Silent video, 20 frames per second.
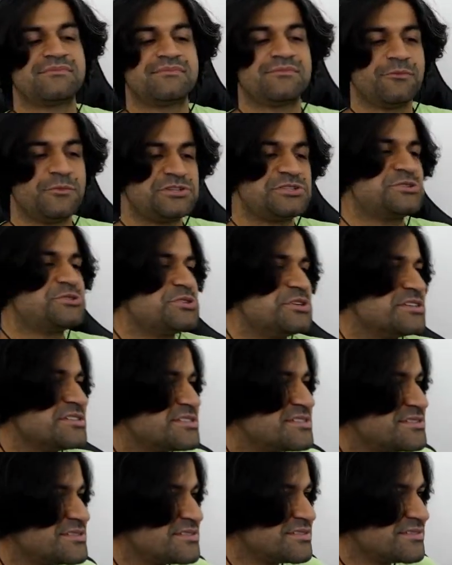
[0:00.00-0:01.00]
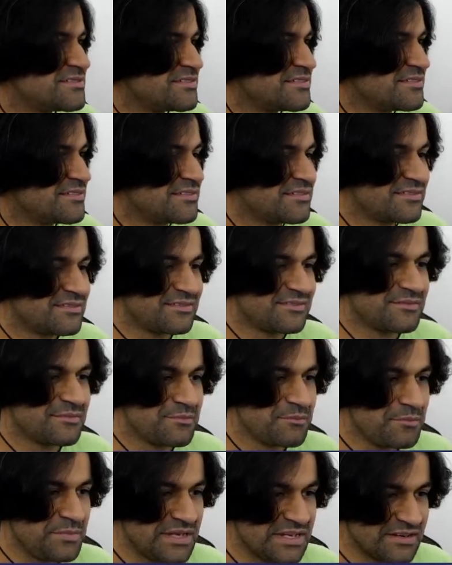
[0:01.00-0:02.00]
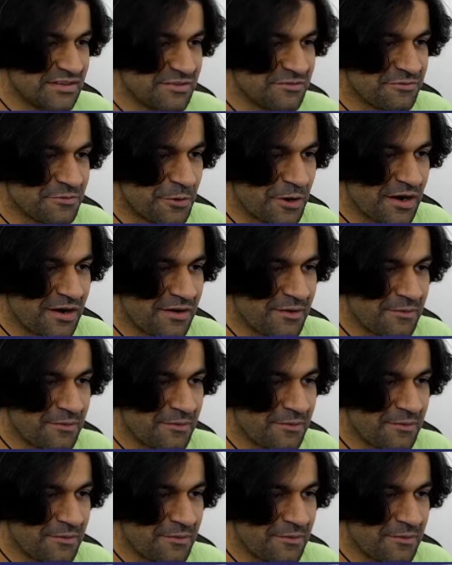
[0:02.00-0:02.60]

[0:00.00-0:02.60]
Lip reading: which is just p to the 4.